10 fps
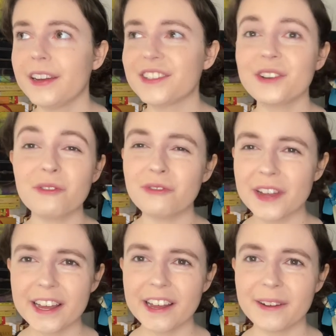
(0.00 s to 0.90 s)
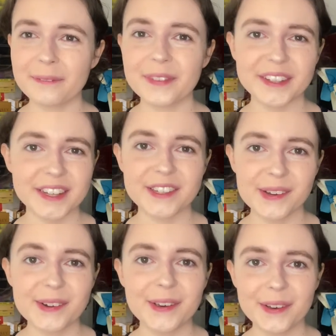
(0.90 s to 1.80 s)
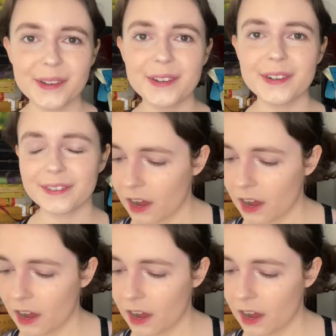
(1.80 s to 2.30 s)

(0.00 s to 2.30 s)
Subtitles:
it's not fair that they're so good.